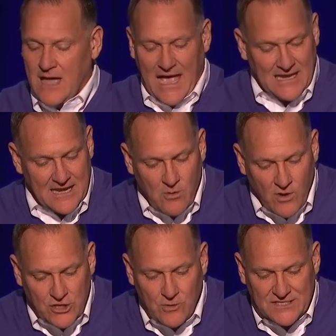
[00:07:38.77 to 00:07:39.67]
And
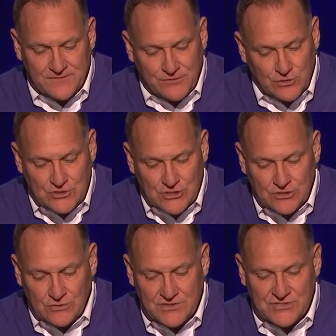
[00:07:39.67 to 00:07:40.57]
anyone who has food should
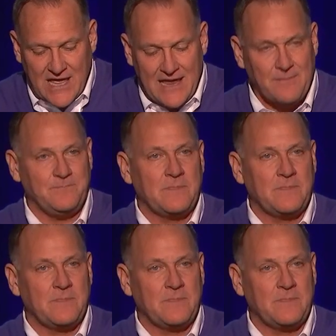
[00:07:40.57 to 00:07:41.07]
do the same.